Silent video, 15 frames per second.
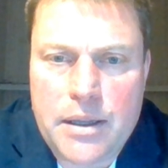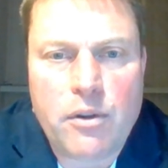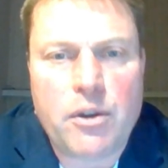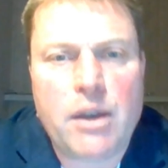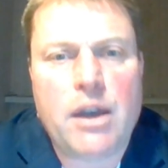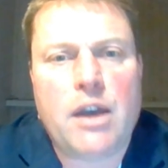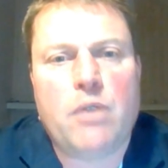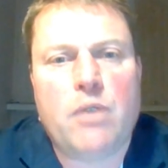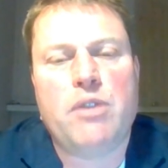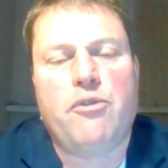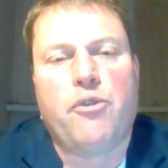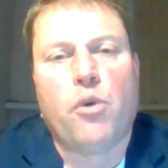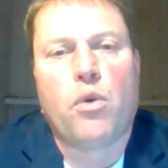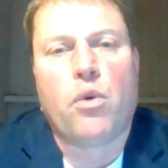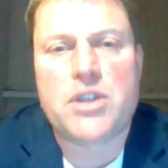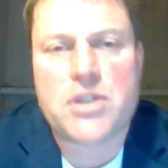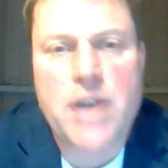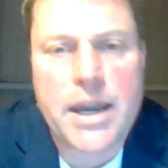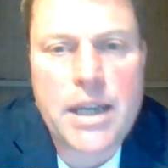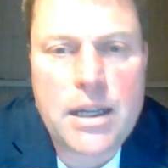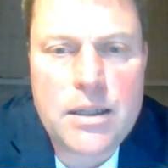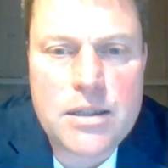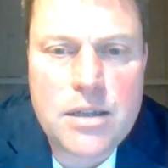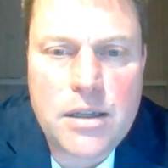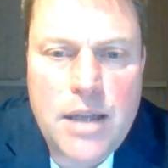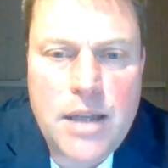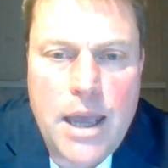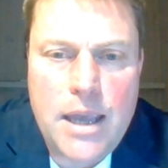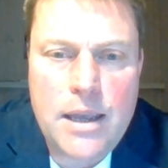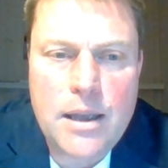with 4 cycles a
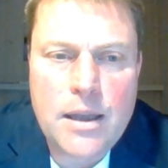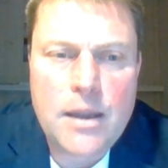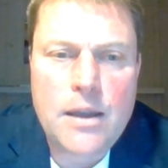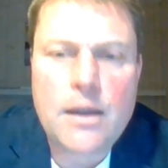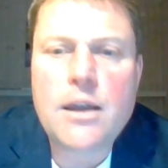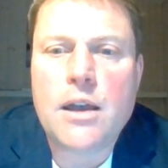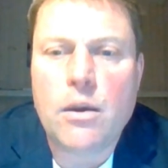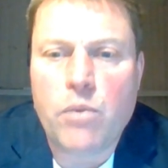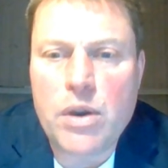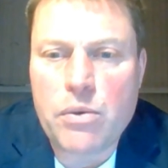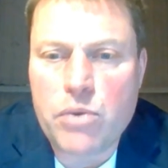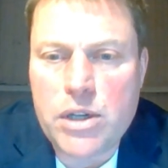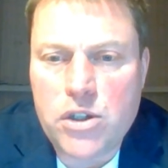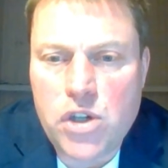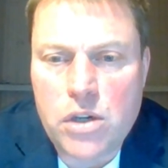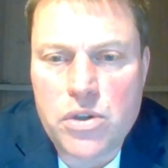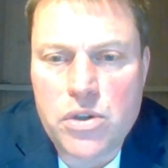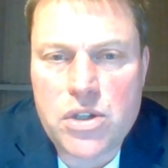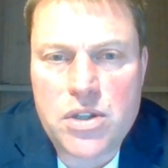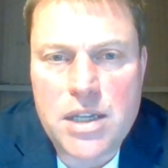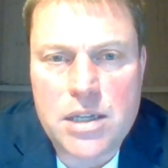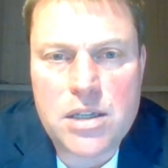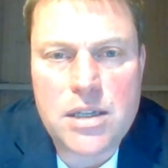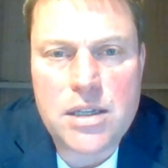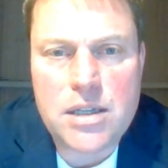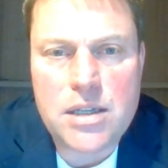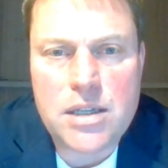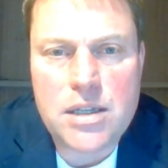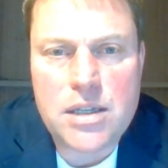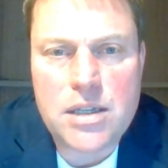day, we reduce this
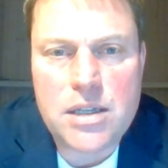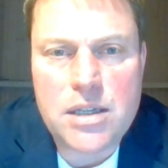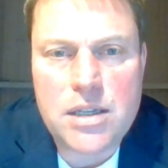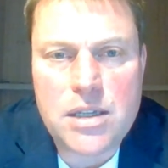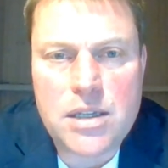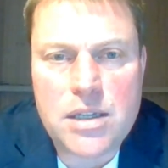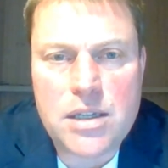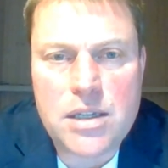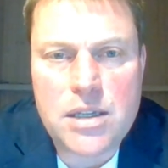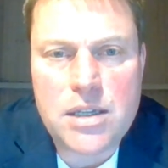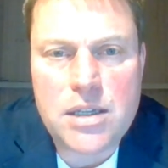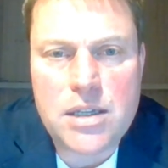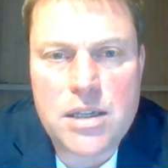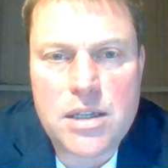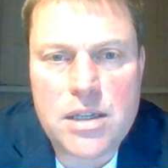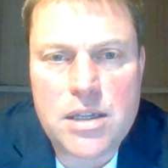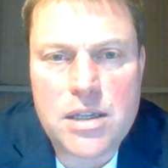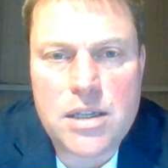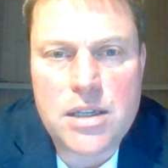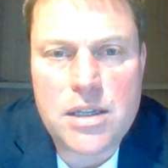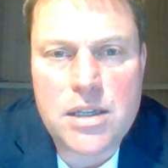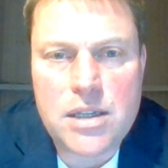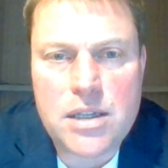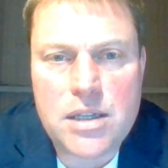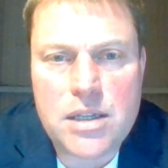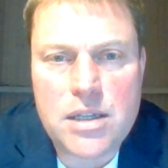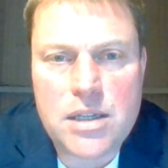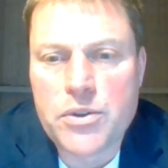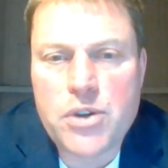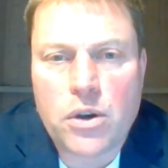need significantly. It's
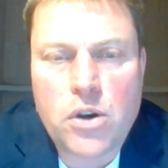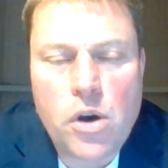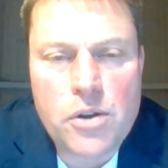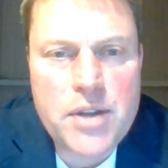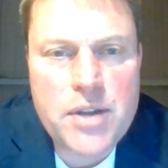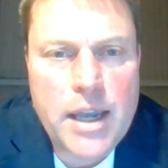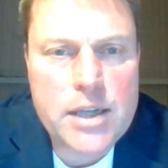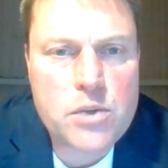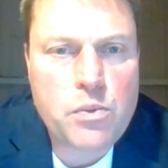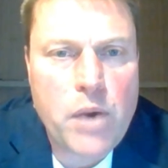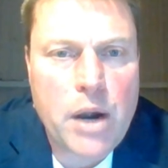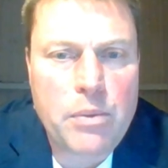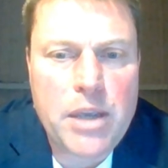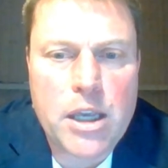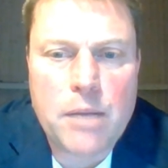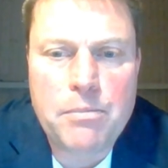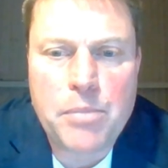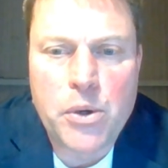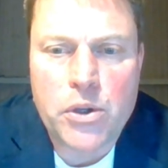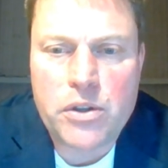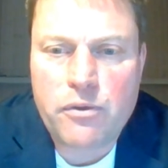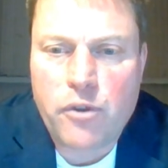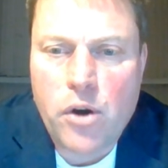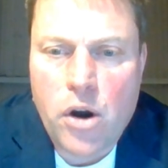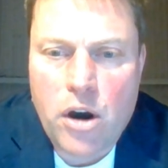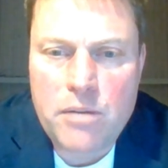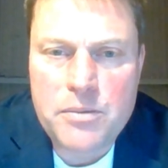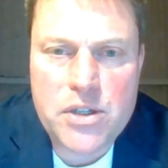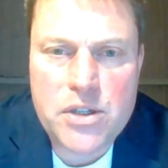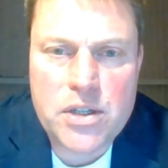also a context where we can put
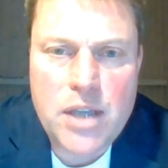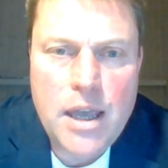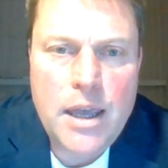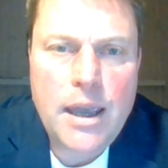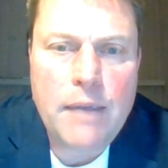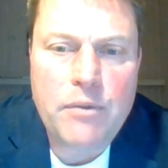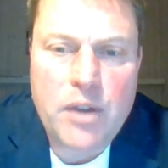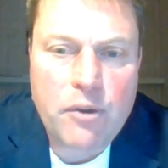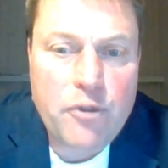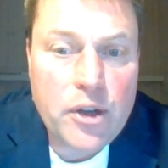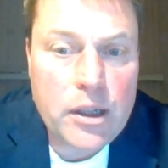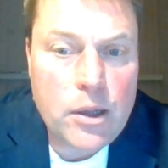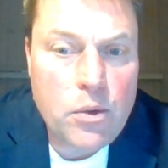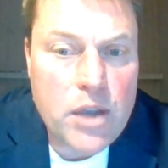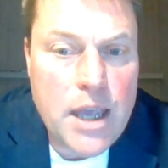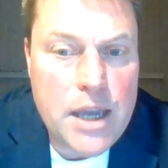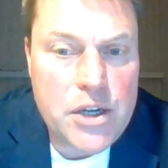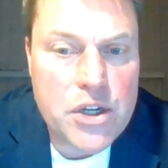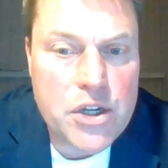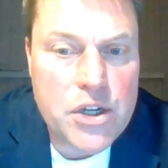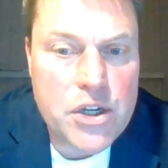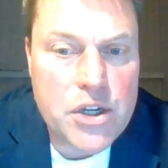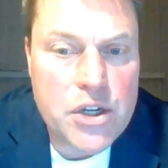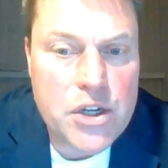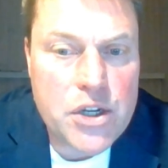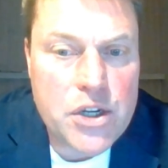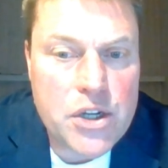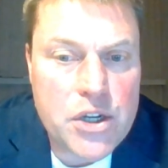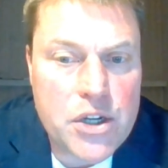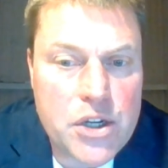farms in different locations
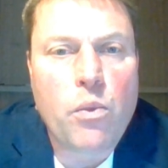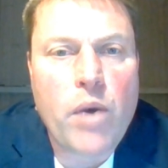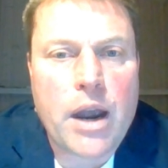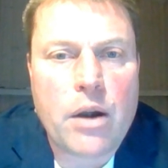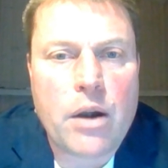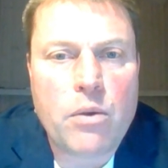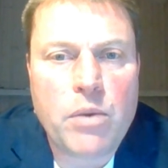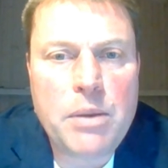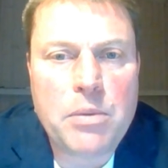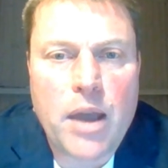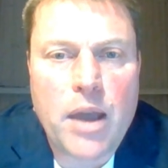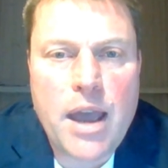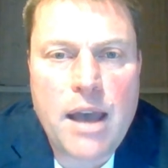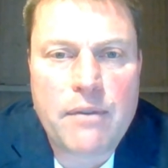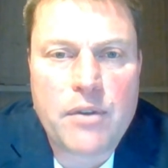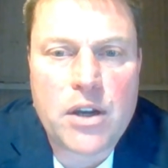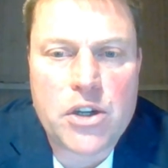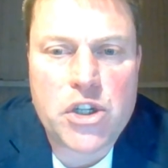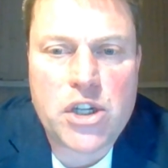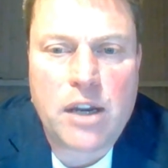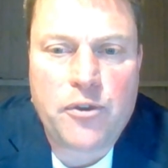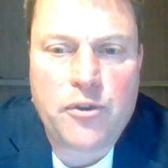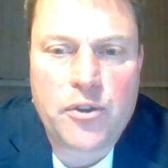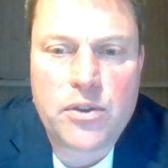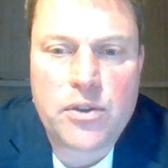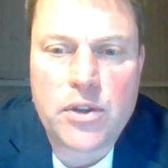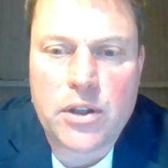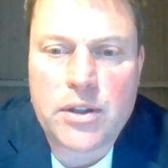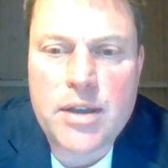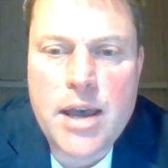where we will have a shift.
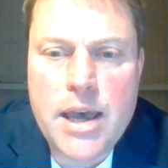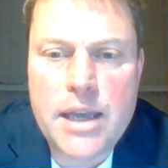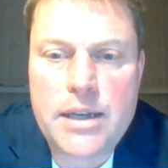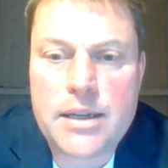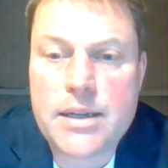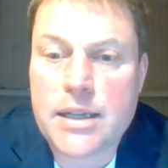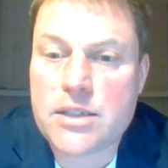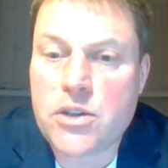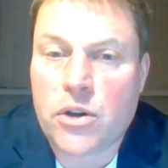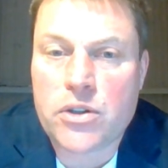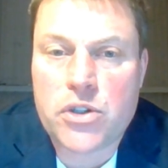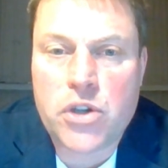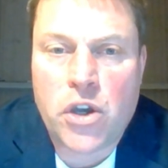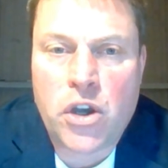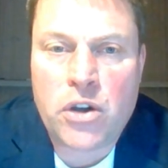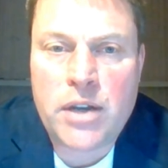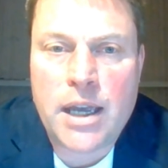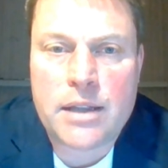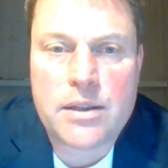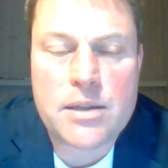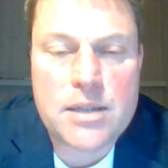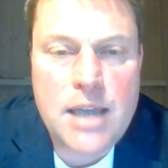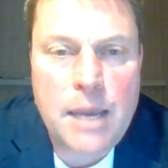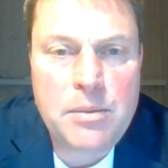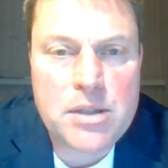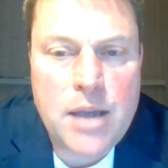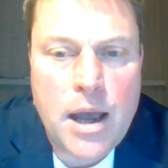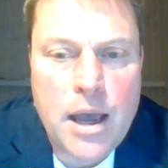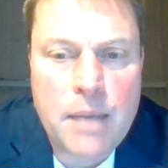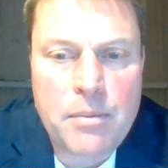The tide does not turn at the same
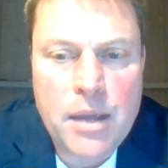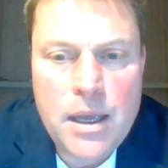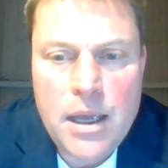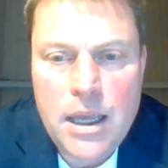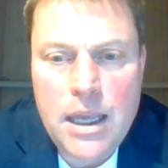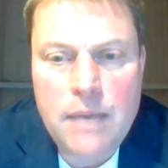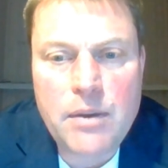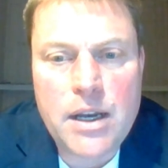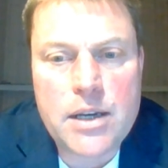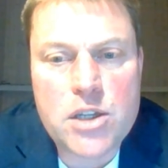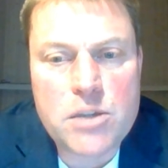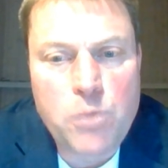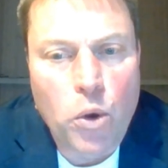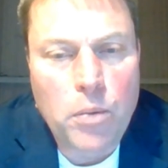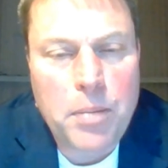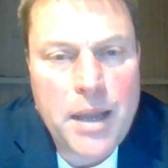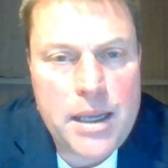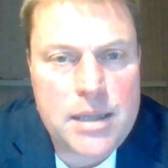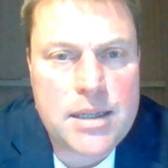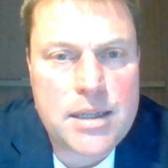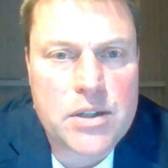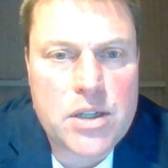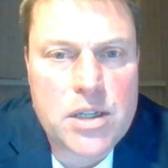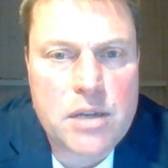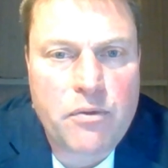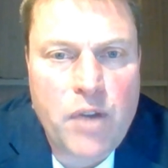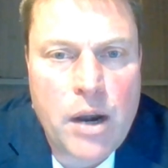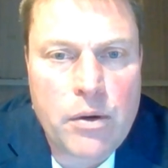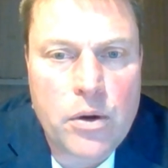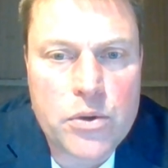time, even in a small place such as the
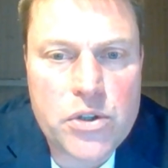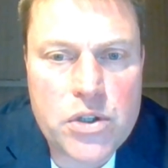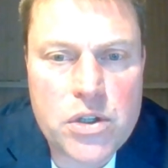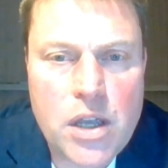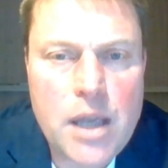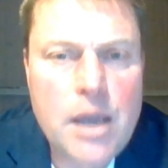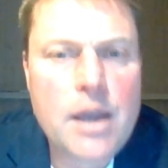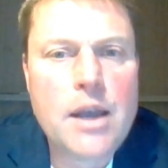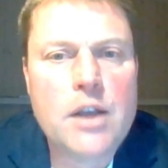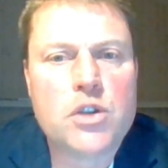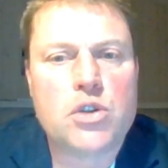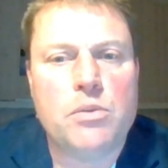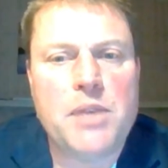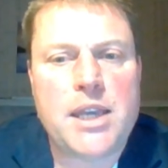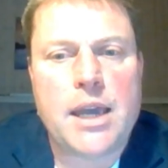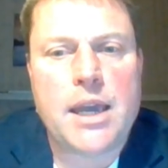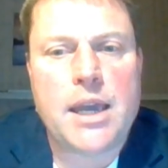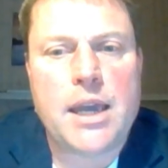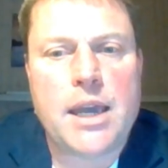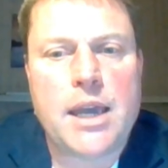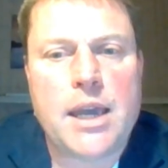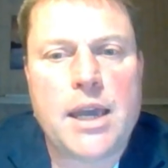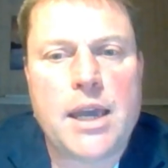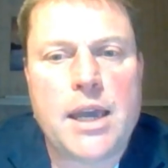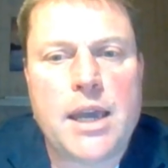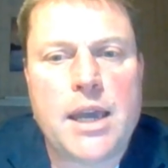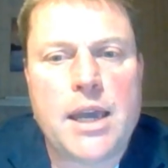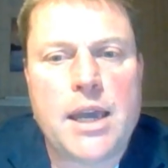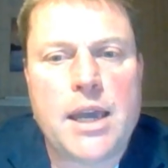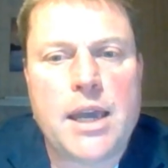Faroes. So we get a
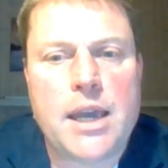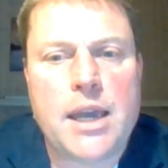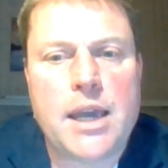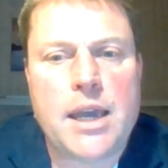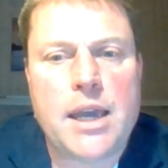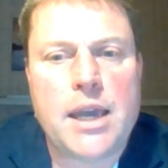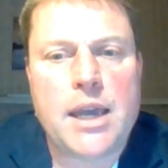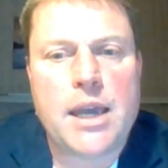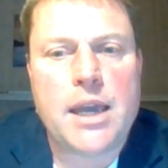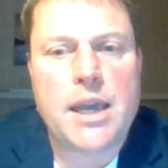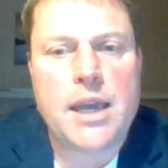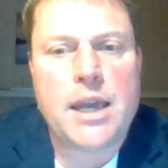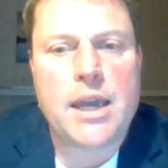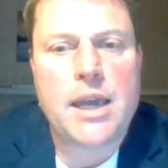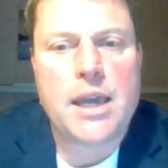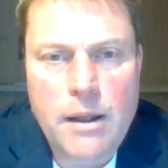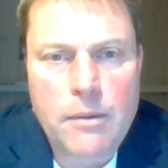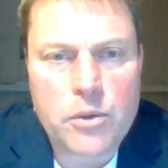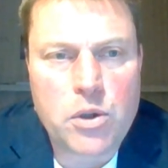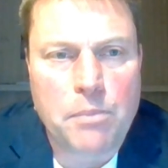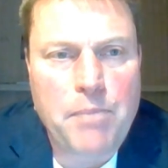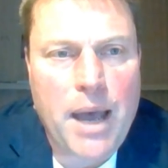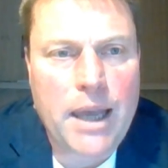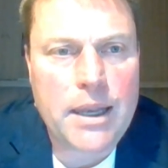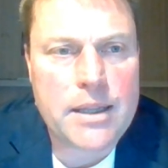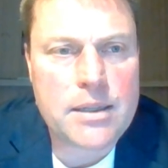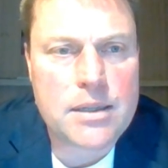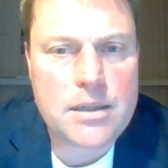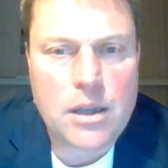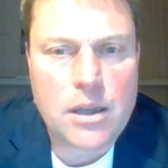really, really good tool to balance the